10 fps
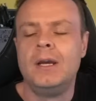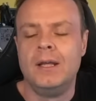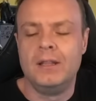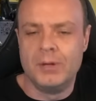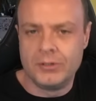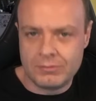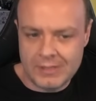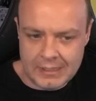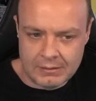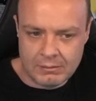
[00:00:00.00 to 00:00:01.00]
in the most
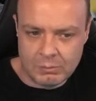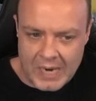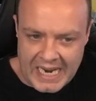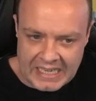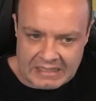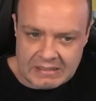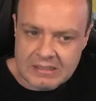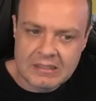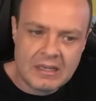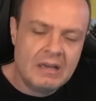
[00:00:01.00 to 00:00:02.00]
regal
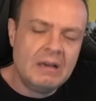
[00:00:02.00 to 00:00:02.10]
ways.